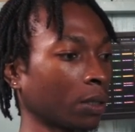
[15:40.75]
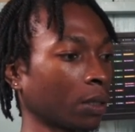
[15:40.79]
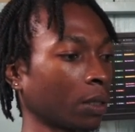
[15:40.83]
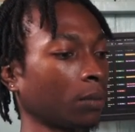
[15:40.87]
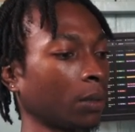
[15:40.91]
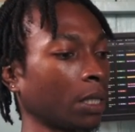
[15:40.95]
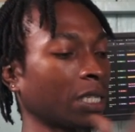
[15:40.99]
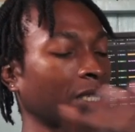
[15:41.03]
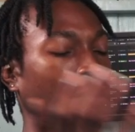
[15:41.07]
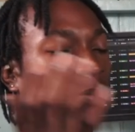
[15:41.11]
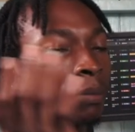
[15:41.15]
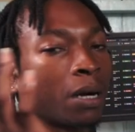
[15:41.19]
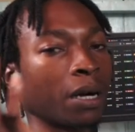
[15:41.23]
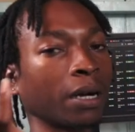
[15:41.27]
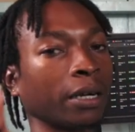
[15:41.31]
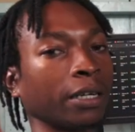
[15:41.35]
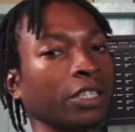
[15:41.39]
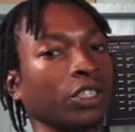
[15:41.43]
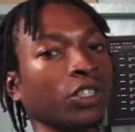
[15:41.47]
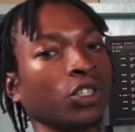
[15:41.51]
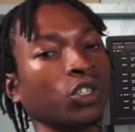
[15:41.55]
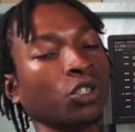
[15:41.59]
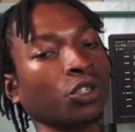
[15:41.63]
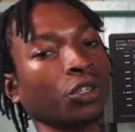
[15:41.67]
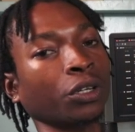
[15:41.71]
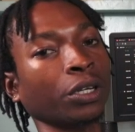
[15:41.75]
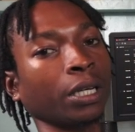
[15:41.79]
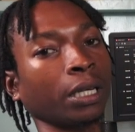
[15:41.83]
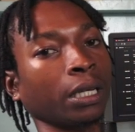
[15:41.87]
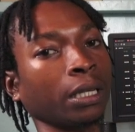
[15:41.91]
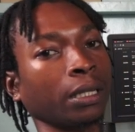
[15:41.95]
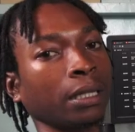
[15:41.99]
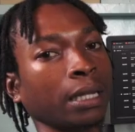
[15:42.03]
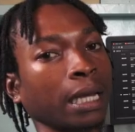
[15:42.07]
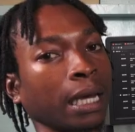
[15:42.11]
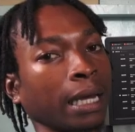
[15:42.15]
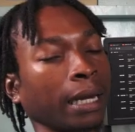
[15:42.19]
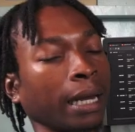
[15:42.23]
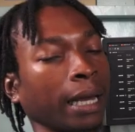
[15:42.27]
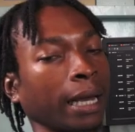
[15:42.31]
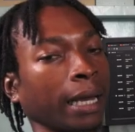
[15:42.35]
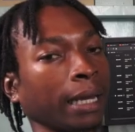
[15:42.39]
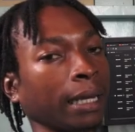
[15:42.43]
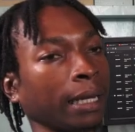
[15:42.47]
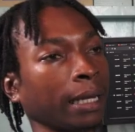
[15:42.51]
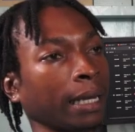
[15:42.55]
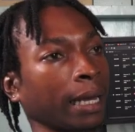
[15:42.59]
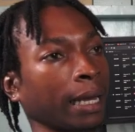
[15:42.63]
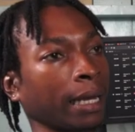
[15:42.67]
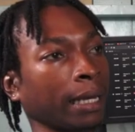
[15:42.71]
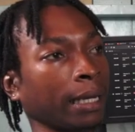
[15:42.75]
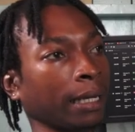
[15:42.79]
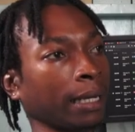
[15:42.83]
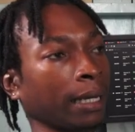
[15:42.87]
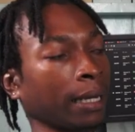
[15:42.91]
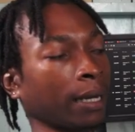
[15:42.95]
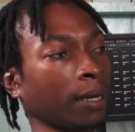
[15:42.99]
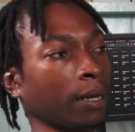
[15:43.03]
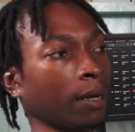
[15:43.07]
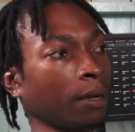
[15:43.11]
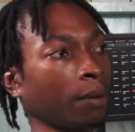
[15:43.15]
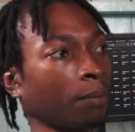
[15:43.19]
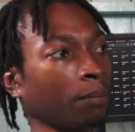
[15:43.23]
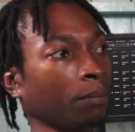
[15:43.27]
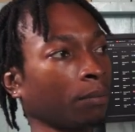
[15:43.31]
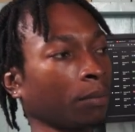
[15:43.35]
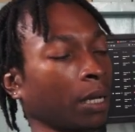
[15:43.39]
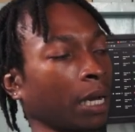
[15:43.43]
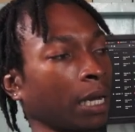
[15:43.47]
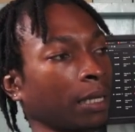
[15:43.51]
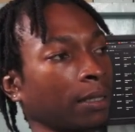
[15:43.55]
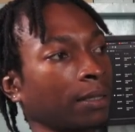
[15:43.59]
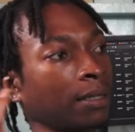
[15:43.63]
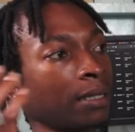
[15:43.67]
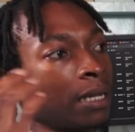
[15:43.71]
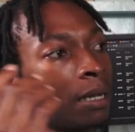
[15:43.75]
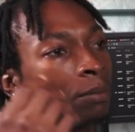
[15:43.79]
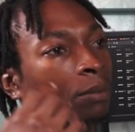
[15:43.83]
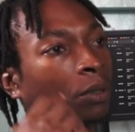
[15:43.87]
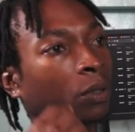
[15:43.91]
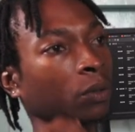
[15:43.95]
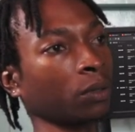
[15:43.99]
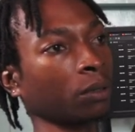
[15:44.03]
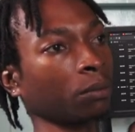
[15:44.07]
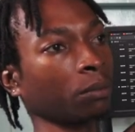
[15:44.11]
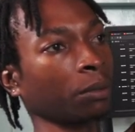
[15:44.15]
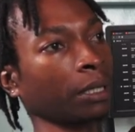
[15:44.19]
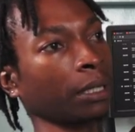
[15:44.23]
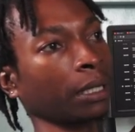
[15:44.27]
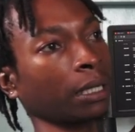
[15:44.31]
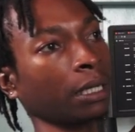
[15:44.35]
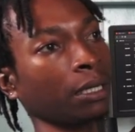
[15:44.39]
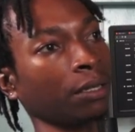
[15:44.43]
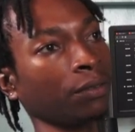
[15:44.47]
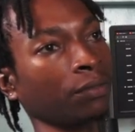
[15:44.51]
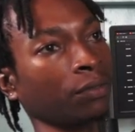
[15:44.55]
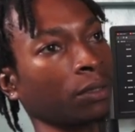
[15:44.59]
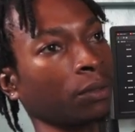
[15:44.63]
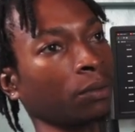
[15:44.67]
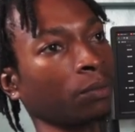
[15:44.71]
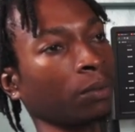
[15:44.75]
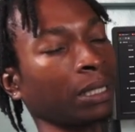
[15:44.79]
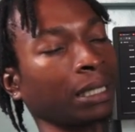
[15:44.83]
this morning's trade that I got stopped out to break even.